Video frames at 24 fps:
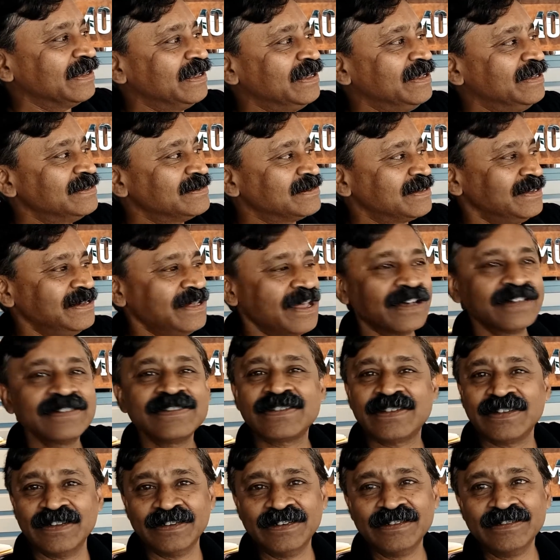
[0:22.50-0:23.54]
He's a
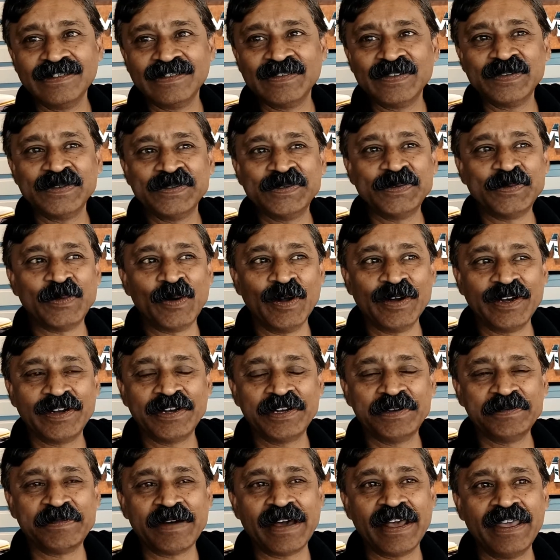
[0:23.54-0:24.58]
youngster who
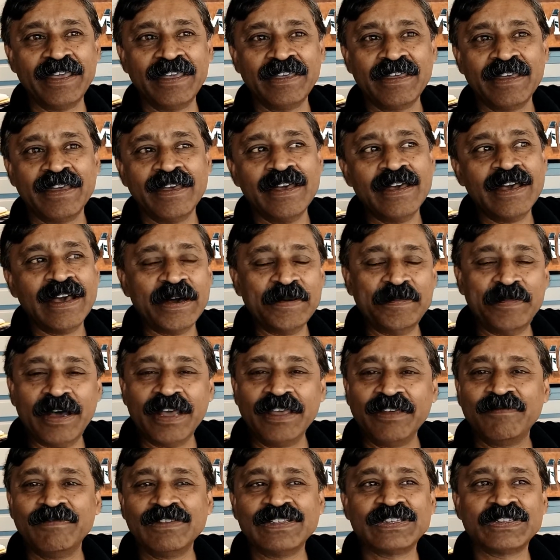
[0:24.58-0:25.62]
wanted to buy a
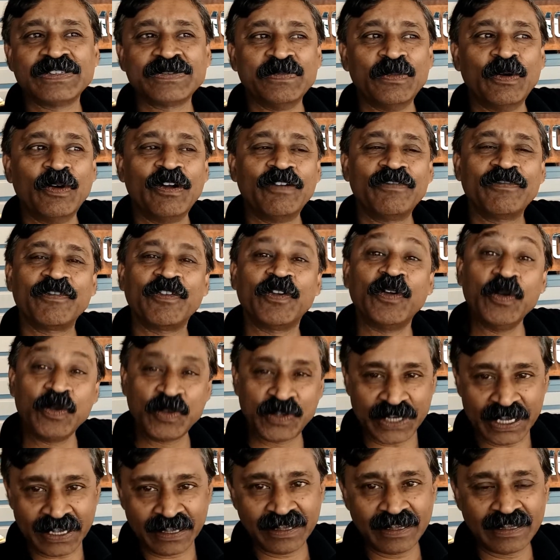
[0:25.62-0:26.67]
bike which is more of
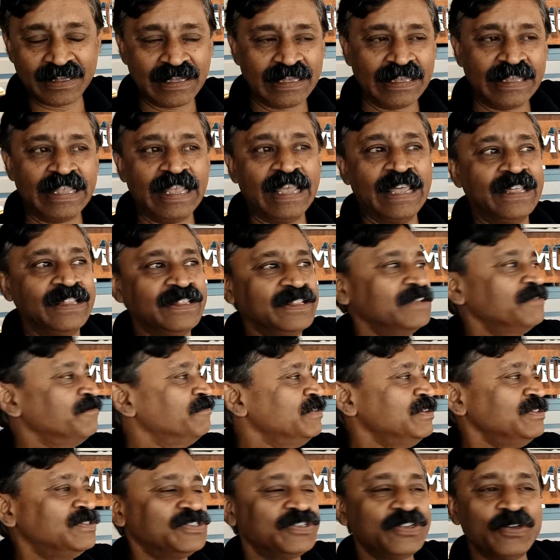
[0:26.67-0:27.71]
cruising.
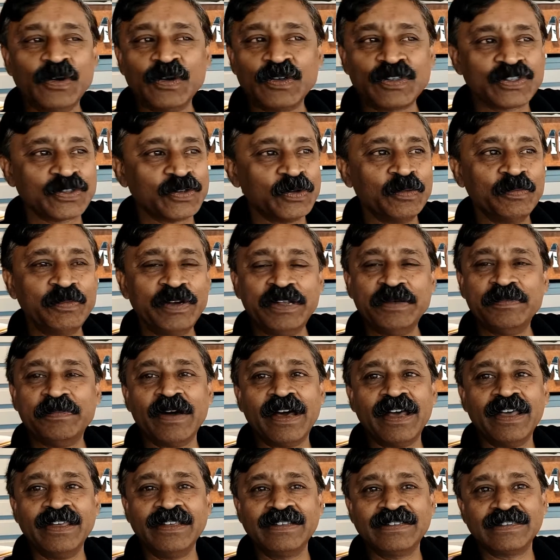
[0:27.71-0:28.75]
We chose so many
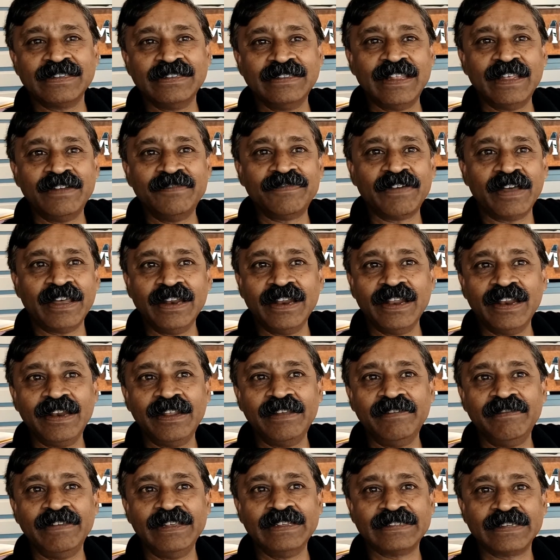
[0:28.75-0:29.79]
bikes, and then
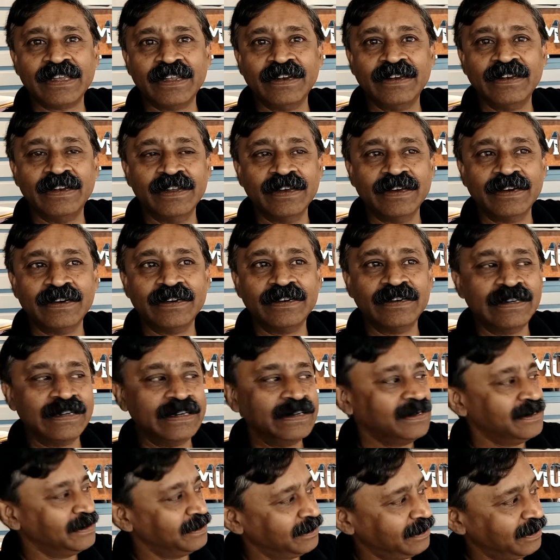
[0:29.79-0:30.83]
finally we said,
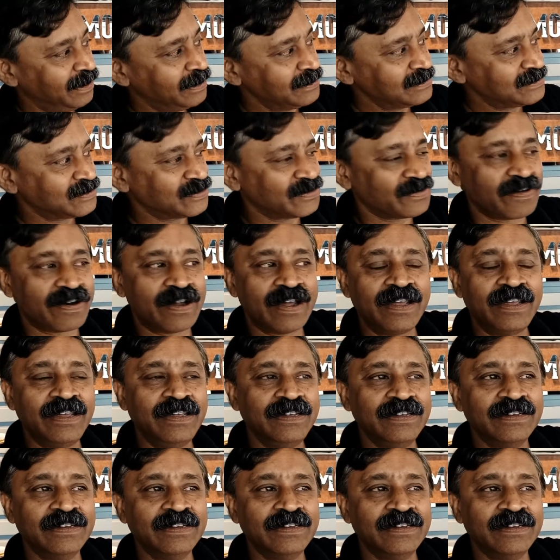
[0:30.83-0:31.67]
let's try